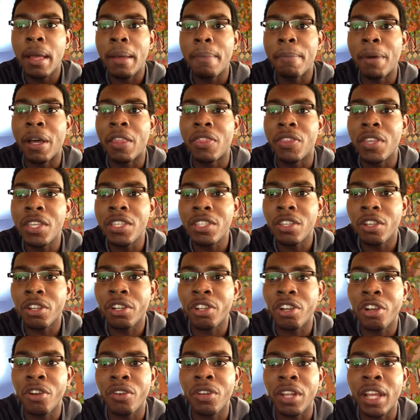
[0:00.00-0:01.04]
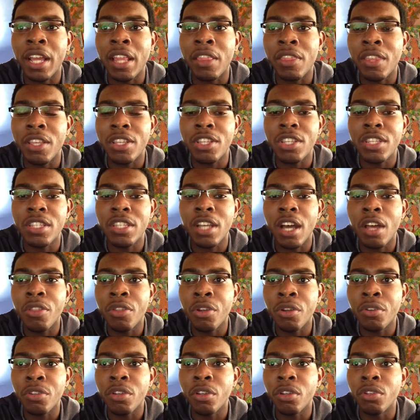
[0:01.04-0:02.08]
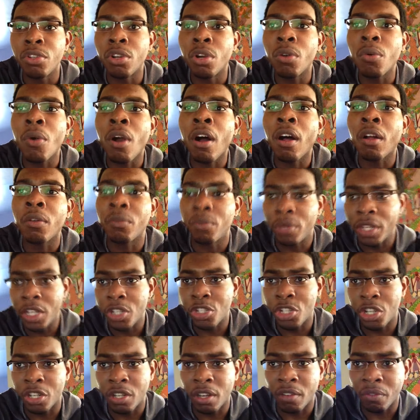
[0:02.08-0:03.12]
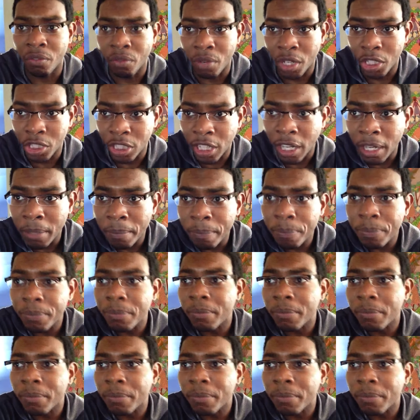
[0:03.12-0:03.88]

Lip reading: But this occurred in the southern Ural region of Russia.